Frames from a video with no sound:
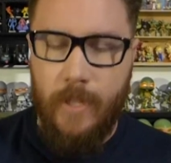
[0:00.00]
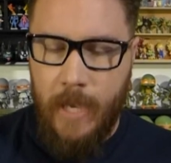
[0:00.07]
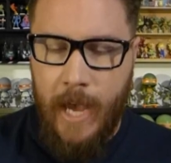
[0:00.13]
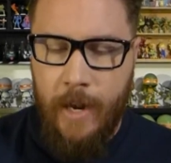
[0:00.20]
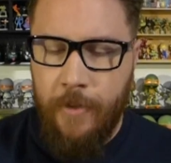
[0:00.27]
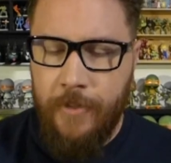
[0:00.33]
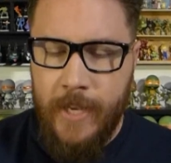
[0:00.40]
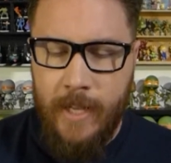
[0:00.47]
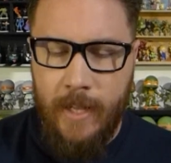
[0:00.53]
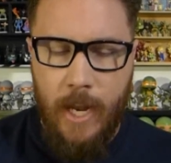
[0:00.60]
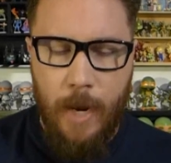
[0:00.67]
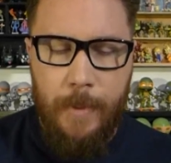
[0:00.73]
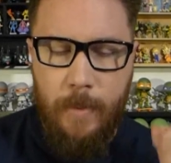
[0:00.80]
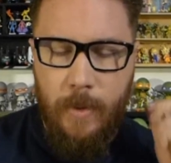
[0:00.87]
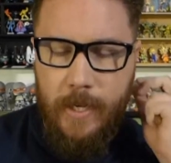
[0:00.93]
I don't think a
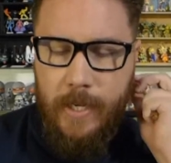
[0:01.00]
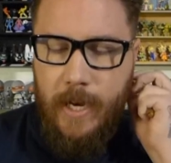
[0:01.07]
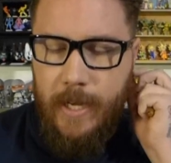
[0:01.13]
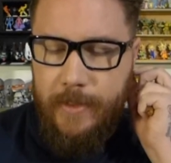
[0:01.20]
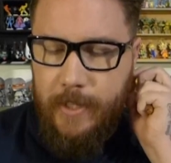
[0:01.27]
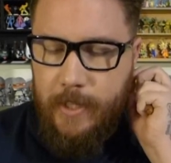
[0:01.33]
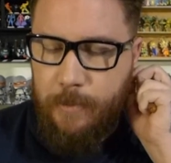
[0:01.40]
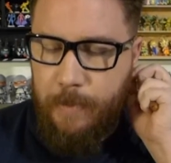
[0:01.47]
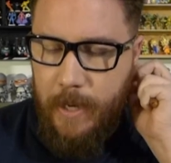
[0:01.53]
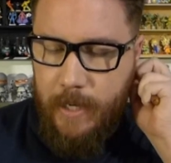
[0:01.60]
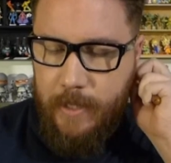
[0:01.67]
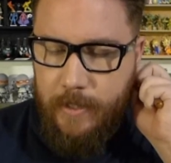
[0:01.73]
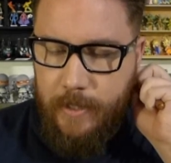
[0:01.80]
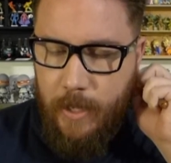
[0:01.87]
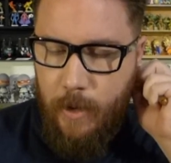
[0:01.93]
lot of people got this
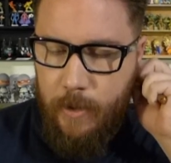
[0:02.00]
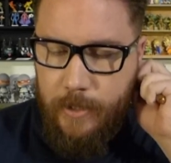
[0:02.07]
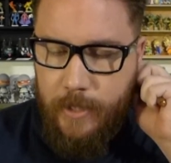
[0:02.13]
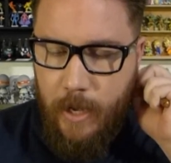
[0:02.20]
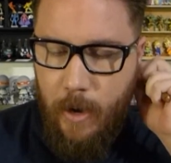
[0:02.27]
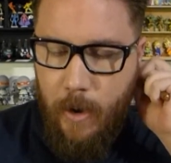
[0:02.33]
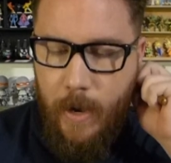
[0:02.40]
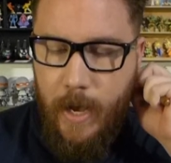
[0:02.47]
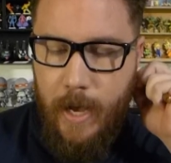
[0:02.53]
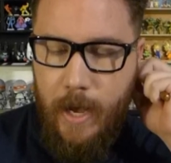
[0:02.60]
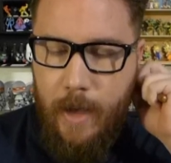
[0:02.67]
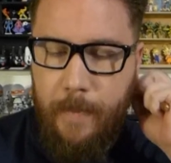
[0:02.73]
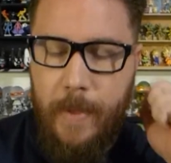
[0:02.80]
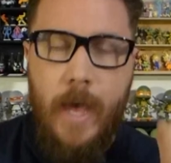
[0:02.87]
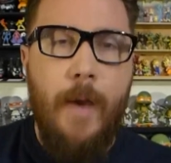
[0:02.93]
box though,
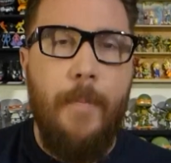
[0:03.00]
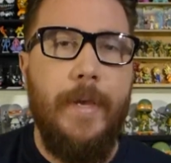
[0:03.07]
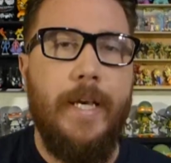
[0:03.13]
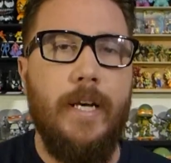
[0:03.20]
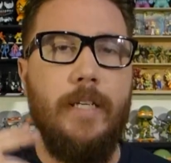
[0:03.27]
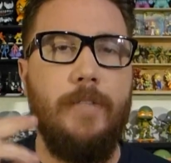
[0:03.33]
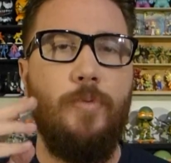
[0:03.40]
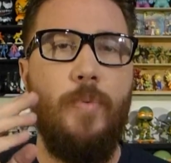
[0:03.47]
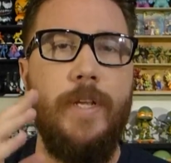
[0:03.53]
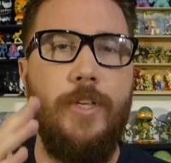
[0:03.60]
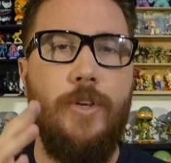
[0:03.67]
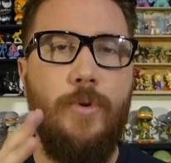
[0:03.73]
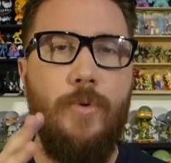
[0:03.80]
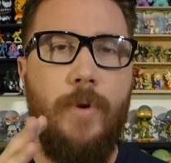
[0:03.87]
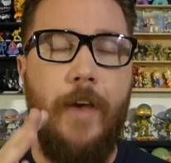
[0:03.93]
so because
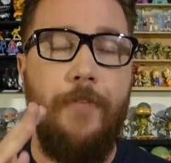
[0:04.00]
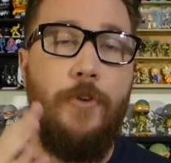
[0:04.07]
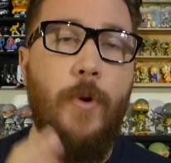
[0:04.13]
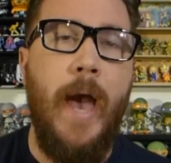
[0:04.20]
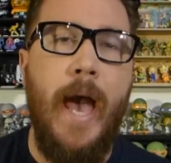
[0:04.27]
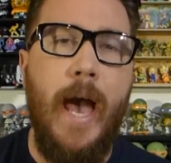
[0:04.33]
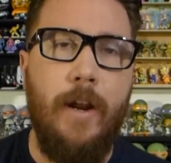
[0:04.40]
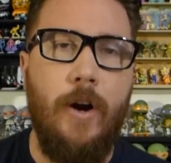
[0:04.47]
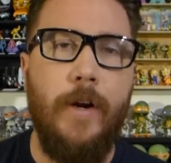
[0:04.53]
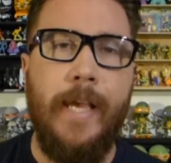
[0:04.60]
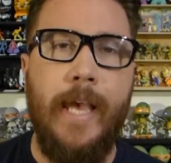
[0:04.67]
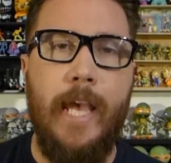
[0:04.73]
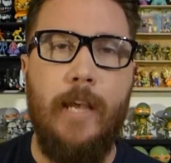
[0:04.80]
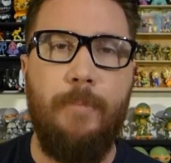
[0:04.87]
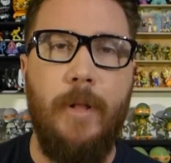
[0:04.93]
if you had
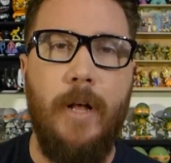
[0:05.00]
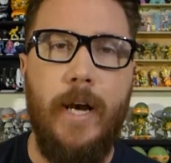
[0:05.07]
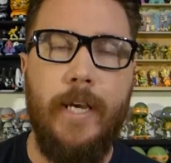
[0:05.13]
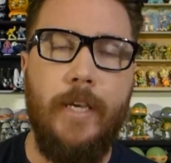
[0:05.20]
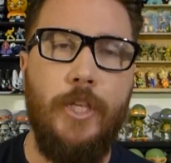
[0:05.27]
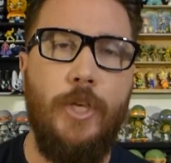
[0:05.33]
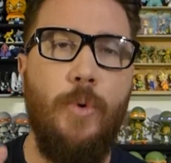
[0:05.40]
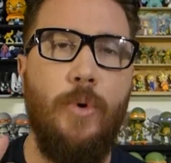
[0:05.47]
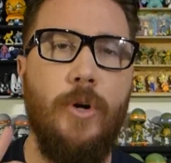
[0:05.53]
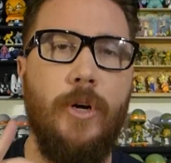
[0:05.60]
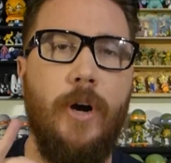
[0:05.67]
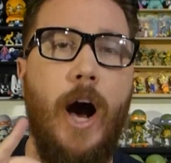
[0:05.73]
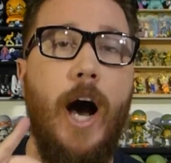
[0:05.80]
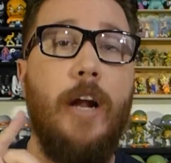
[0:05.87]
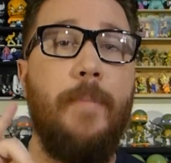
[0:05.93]
Arcade Block, you
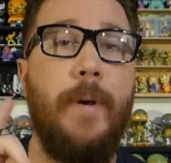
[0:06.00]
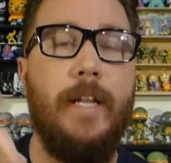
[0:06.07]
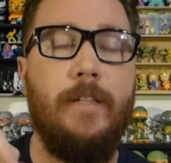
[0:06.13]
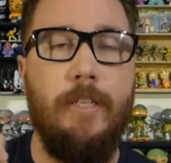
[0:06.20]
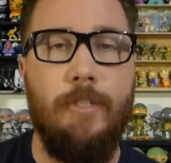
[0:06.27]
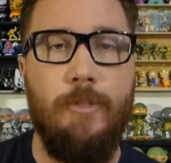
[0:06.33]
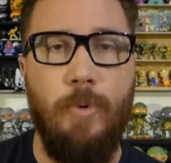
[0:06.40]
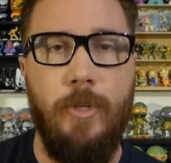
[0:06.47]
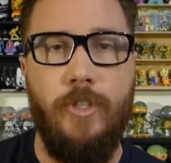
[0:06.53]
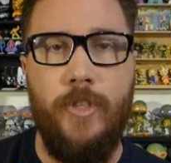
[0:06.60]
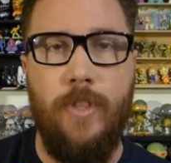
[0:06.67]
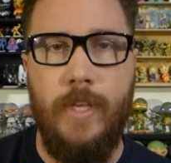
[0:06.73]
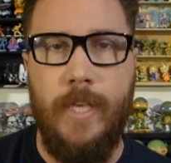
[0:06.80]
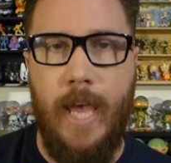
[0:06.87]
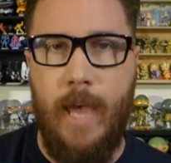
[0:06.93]
were automatically switched
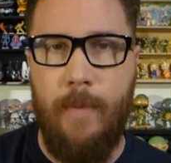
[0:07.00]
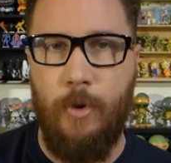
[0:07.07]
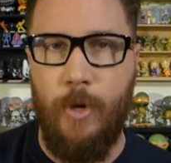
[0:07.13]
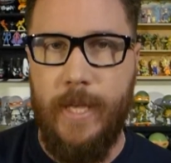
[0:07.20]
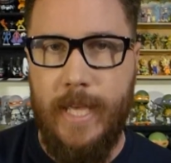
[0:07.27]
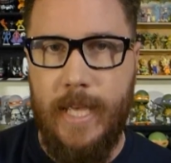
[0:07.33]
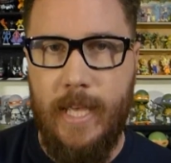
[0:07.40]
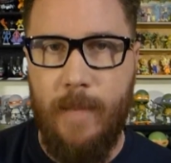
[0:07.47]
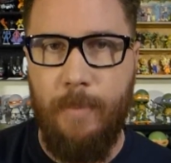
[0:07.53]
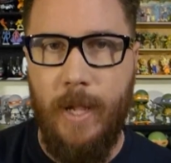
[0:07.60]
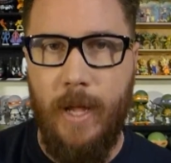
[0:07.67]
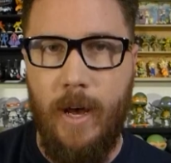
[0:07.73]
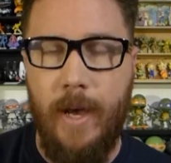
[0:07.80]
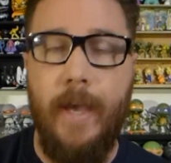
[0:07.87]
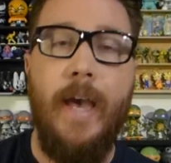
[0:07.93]
to the Gamer E
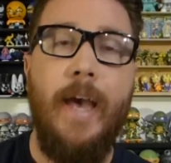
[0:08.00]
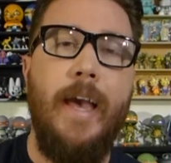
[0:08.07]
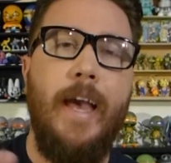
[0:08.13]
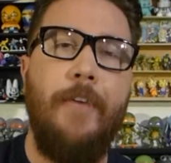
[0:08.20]
block.